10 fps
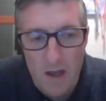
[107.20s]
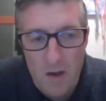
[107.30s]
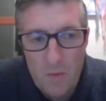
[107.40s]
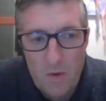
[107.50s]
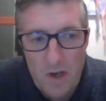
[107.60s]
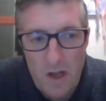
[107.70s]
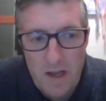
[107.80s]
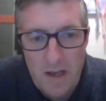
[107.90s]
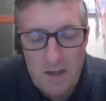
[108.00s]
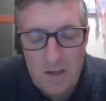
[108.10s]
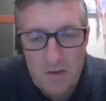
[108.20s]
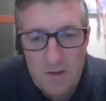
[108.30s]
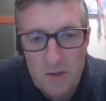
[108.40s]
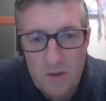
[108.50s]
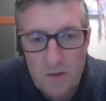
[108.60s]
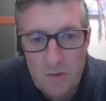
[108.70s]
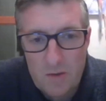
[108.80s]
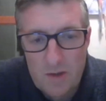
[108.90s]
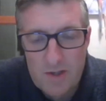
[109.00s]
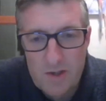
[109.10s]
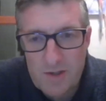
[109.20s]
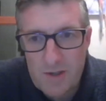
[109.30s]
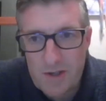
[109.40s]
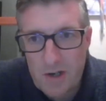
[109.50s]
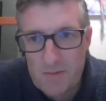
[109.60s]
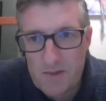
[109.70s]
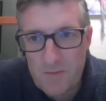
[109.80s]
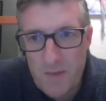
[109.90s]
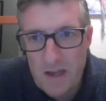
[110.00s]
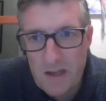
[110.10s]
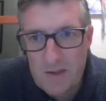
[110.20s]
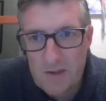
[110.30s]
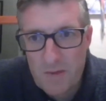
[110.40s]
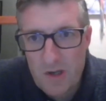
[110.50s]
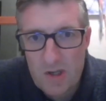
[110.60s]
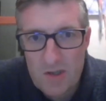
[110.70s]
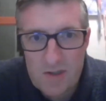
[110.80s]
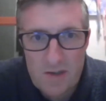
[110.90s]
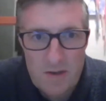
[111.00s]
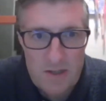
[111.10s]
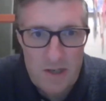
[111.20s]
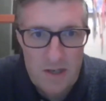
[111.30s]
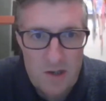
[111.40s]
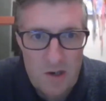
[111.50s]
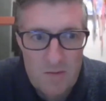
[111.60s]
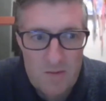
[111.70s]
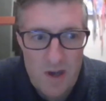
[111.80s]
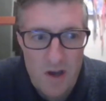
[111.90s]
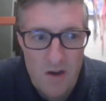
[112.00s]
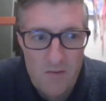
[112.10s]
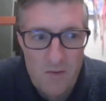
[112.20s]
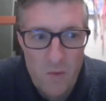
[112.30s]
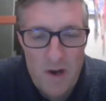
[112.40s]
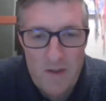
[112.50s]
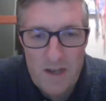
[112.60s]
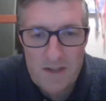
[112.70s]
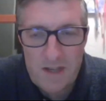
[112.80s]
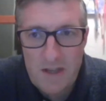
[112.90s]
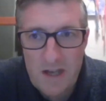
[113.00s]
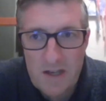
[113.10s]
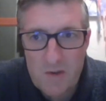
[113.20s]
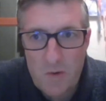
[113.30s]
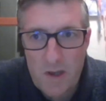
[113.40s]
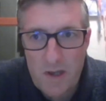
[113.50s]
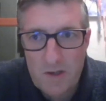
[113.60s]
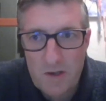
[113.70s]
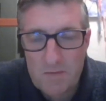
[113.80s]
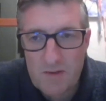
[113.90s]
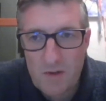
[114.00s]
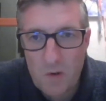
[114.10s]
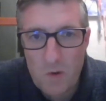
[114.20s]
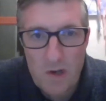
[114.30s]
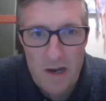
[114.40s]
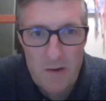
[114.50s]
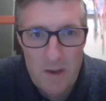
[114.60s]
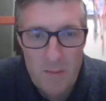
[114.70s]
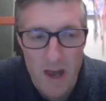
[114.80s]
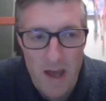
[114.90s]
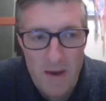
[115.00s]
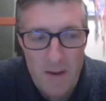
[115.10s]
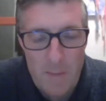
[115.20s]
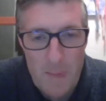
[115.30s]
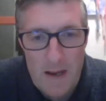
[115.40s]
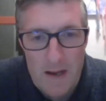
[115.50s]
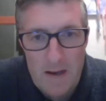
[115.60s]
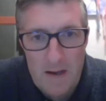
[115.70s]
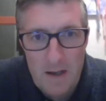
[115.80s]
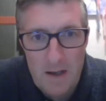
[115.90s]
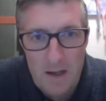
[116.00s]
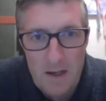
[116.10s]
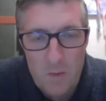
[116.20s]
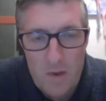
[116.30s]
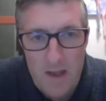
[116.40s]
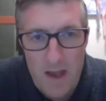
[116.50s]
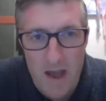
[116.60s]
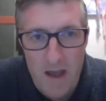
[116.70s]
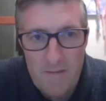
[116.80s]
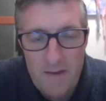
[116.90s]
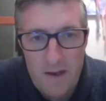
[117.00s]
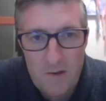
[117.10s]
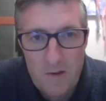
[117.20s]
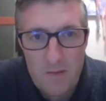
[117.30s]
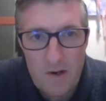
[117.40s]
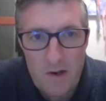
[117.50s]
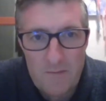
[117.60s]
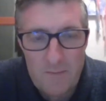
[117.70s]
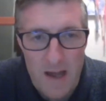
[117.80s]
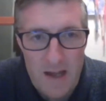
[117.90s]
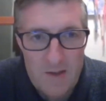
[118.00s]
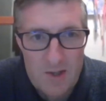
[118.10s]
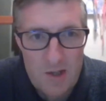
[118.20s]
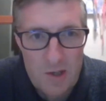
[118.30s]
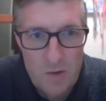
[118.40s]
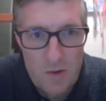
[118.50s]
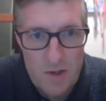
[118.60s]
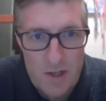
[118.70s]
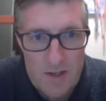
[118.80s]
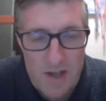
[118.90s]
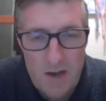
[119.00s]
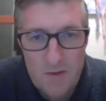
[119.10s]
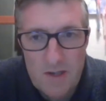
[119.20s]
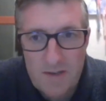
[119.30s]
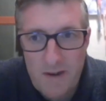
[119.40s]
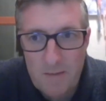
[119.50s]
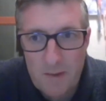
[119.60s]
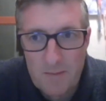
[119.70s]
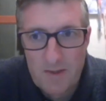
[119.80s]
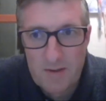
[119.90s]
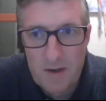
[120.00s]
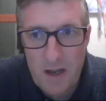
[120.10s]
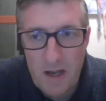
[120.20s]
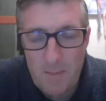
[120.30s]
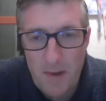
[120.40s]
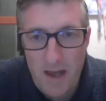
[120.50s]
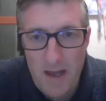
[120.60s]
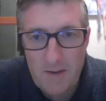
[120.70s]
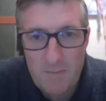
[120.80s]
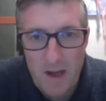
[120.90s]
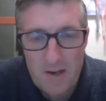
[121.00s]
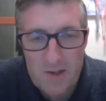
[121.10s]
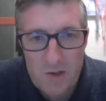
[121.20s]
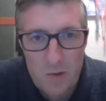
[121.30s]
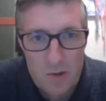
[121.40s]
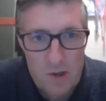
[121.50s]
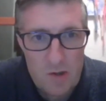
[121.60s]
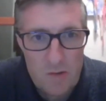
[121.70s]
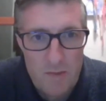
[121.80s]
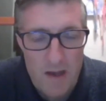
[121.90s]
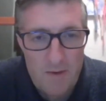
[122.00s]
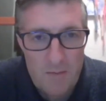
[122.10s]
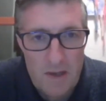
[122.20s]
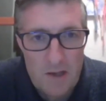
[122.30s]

would like to discuss in terms of making submissions and in terms of where they see things going in terms of the local area plan. We have a number of plans to do under this county development plan, Ballinasloe and Tuam having been